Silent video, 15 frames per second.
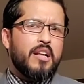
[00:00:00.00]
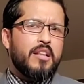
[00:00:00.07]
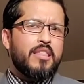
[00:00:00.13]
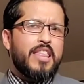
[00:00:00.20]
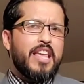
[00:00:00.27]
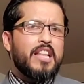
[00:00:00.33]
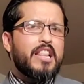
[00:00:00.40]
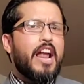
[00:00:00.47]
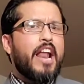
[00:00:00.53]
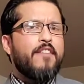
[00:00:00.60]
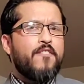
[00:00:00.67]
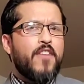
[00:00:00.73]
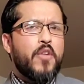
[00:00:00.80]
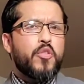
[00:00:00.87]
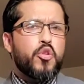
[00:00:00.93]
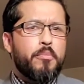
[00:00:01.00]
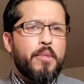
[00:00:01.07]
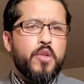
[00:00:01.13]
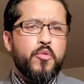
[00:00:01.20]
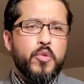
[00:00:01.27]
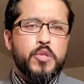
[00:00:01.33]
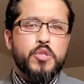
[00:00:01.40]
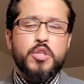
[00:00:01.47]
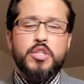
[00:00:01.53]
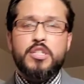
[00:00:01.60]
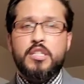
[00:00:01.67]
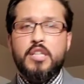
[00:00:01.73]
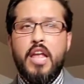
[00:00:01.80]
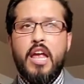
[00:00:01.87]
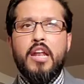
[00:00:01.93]
thing that I found through my
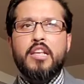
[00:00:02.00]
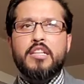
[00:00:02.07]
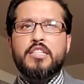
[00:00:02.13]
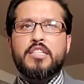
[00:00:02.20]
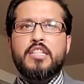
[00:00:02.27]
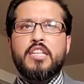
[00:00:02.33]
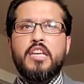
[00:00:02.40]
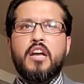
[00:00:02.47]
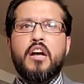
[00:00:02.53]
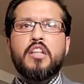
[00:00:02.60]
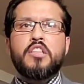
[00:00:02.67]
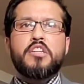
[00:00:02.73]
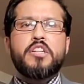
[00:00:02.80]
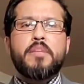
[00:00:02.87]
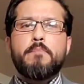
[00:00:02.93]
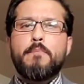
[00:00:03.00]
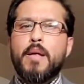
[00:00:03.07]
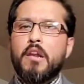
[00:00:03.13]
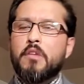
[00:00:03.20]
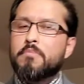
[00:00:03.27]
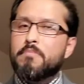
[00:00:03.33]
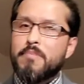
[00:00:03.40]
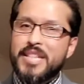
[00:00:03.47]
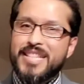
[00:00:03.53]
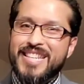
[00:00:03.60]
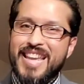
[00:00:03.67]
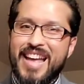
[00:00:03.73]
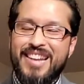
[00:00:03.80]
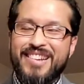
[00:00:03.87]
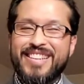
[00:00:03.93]
research, that it's the underdeveloped
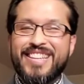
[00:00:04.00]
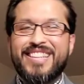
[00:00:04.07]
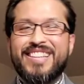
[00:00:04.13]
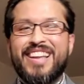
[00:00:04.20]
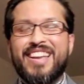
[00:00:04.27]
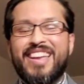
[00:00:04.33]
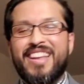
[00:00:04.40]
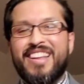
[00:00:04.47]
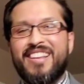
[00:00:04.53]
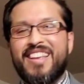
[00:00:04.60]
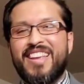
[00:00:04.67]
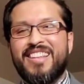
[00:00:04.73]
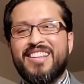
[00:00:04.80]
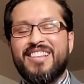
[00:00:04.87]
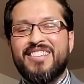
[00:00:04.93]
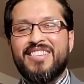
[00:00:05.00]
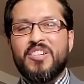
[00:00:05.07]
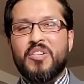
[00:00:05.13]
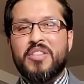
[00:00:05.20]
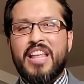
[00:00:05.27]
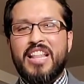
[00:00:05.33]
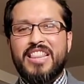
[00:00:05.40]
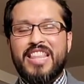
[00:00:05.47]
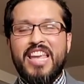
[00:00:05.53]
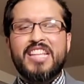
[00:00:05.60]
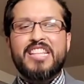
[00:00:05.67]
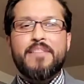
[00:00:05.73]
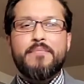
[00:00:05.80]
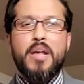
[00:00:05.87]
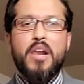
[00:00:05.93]
mentality and that they
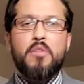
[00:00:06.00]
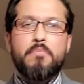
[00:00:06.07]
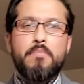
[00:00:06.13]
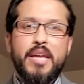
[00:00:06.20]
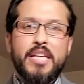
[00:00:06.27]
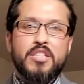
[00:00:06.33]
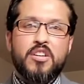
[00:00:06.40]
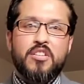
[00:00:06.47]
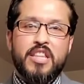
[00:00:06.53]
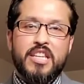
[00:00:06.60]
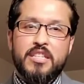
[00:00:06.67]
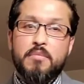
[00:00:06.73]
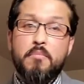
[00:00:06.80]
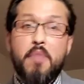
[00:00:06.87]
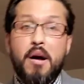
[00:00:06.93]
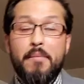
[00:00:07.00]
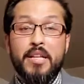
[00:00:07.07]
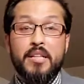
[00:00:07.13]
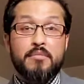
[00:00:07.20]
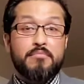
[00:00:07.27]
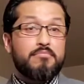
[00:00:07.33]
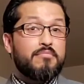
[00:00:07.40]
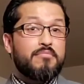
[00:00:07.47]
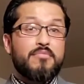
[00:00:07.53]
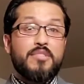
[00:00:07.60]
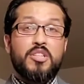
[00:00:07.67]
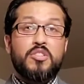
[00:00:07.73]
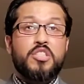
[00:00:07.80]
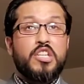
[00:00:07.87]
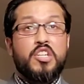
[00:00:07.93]
develop based on this mama
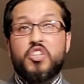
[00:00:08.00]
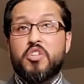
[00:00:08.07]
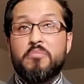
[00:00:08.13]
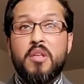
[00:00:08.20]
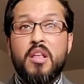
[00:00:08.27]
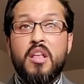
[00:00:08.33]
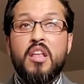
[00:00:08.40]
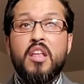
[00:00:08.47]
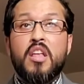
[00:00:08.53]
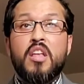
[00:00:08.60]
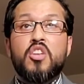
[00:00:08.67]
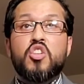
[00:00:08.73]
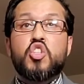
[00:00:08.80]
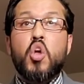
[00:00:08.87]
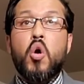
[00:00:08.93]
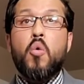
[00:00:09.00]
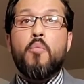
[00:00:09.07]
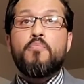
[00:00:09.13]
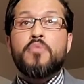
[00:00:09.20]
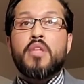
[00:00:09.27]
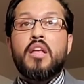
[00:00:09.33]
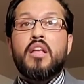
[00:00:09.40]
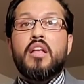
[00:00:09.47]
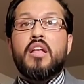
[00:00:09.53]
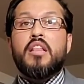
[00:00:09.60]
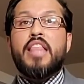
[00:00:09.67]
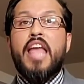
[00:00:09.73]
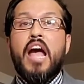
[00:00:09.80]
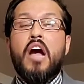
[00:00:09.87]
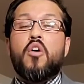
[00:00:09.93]
syndrome. So
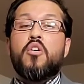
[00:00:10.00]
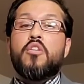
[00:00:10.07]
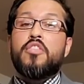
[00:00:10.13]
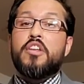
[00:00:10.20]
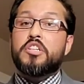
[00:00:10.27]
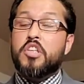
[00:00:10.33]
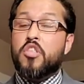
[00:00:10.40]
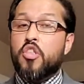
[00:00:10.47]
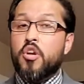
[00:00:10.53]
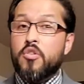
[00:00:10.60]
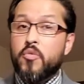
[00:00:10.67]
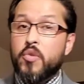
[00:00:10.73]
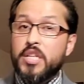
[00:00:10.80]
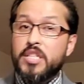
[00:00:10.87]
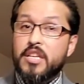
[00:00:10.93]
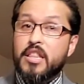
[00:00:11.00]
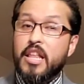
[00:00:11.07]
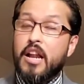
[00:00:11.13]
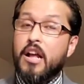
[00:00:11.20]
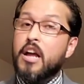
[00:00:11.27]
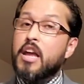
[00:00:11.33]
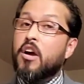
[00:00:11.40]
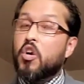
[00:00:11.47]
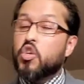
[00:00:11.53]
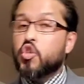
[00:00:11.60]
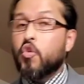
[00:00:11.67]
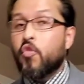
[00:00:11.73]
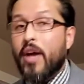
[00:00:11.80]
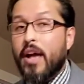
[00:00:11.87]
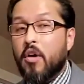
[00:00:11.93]
now there's a third reason that I also
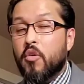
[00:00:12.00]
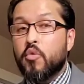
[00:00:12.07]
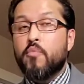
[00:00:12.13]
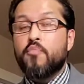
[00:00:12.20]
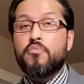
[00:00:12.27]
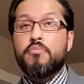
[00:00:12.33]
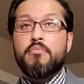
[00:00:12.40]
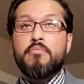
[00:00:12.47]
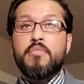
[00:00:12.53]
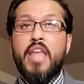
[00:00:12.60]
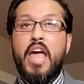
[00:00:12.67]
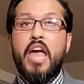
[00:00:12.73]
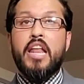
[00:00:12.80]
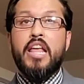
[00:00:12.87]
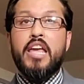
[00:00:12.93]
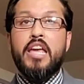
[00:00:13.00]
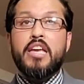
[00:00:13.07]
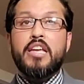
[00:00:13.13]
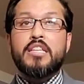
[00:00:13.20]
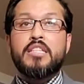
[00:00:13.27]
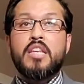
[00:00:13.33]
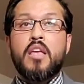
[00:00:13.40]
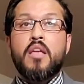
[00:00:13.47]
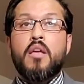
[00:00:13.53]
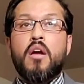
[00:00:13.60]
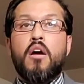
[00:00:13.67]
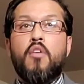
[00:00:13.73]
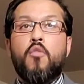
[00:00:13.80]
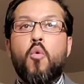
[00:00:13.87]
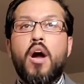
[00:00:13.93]
found, that is
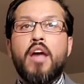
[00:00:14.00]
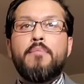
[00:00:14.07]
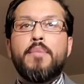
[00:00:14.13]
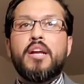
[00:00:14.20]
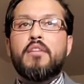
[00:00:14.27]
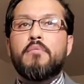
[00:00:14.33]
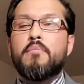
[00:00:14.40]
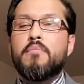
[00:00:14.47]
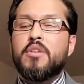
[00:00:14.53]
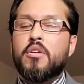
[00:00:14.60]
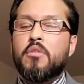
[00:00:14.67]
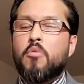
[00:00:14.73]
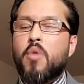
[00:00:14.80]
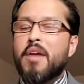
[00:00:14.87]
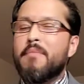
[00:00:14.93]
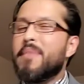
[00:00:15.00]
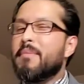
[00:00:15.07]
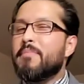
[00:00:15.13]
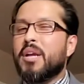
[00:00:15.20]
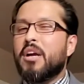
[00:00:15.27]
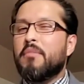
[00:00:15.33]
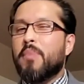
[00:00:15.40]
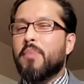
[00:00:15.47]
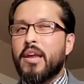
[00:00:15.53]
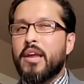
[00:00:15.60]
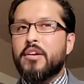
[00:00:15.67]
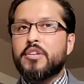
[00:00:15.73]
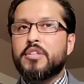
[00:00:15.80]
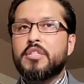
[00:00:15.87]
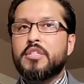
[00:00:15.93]
of why men become
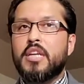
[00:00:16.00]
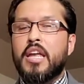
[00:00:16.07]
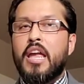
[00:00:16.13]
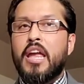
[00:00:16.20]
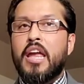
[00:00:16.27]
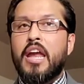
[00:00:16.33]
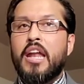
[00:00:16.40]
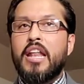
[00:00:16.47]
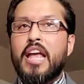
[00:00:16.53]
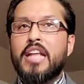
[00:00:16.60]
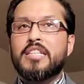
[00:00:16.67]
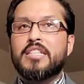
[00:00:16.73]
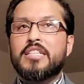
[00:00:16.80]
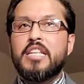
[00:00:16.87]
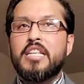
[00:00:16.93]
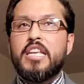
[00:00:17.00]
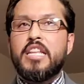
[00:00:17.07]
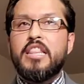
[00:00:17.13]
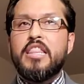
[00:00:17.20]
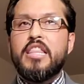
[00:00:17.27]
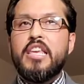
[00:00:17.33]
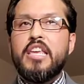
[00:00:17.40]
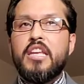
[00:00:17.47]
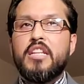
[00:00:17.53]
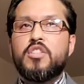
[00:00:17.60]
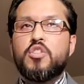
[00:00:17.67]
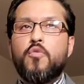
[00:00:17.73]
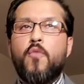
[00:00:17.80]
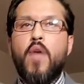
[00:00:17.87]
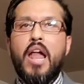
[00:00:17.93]
players, and that's the need
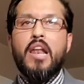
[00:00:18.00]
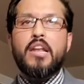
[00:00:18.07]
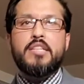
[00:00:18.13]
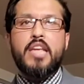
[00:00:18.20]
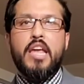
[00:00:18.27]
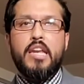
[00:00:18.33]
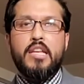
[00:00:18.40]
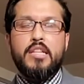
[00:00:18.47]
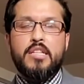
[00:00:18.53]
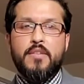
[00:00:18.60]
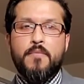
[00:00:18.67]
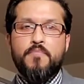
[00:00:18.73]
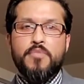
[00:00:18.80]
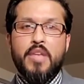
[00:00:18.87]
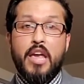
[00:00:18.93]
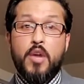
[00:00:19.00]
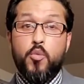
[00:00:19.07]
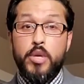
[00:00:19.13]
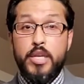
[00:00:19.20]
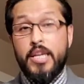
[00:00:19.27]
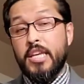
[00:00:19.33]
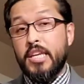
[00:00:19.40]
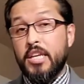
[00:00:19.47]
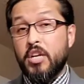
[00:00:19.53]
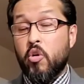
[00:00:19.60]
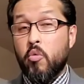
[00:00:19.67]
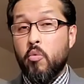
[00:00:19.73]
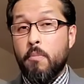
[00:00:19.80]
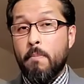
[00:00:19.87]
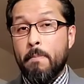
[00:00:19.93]
to validate a weak ego.